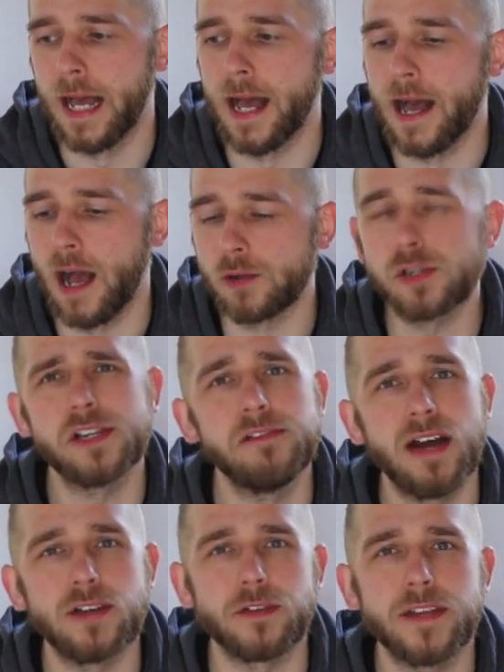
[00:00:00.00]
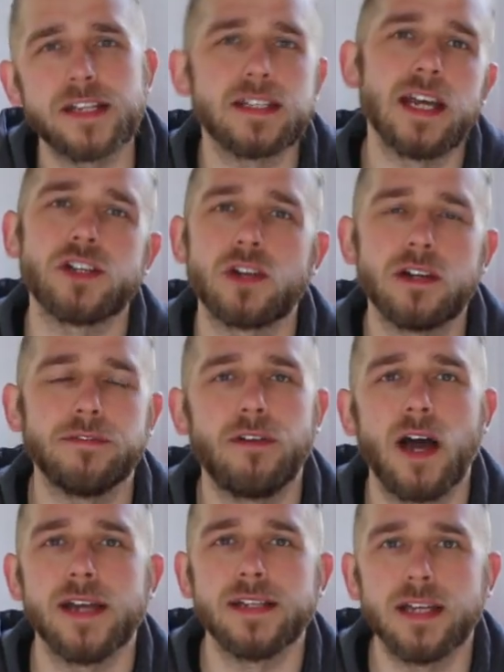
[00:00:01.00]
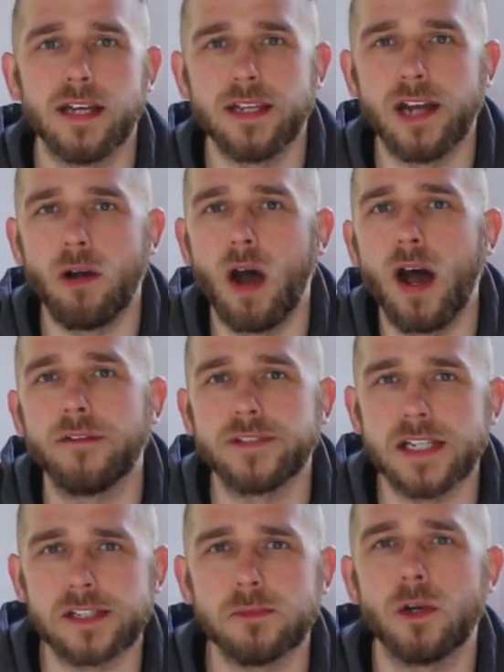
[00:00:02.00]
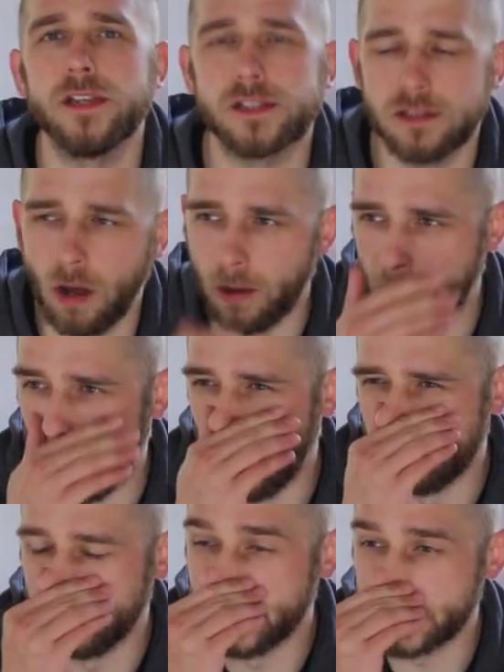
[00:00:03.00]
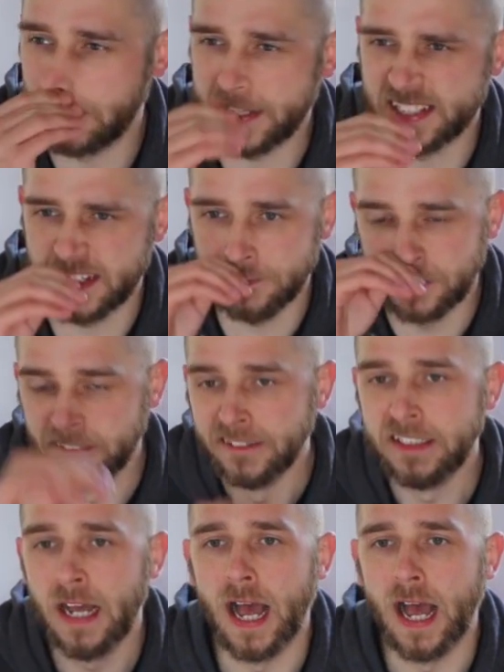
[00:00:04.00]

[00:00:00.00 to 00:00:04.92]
I was looking around on the internet trying to find a half decent one that's not overly expensive,